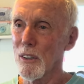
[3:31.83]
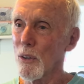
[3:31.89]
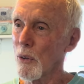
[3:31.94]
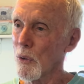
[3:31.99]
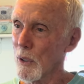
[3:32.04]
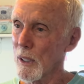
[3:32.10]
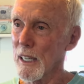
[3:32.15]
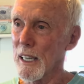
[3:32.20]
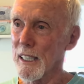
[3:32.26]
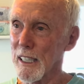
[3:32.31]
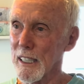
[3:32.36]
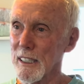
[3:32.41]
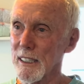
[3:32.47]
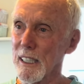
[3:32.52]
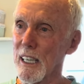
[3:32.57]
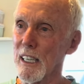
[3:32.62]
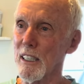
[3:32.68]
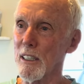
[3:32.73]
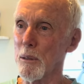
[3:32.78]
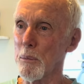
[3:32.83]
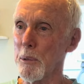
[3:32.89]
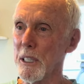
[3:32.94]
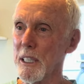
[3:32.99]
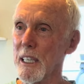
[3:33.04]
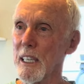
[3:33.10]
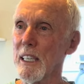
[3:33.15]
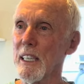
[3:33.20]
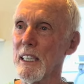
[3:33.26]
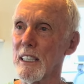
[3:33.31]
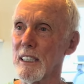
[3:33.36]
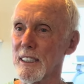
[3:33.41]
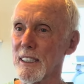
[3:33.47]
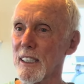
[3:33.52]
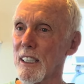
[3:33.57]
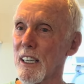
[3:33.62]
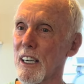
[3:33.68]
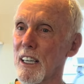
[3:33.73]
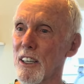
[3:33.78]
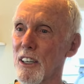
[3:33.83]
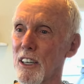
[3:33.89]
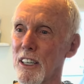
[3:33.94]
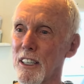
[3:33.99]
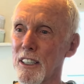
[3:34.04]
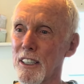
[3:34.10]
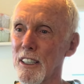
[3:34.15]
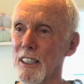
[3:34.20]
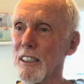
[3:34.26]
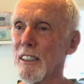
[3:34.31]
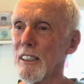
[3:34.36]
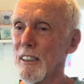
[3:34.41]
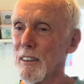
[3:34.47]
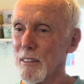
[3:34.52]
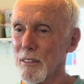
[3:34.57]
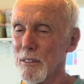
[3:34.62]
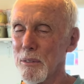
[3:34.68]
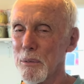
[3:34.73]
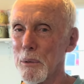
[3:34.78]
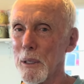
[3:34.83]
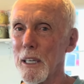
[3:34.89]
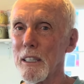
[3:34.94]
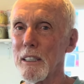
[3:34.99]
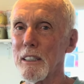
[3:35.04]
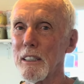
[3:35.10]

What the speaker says: Well, like I say, in the beginning, it's a lot harder, but.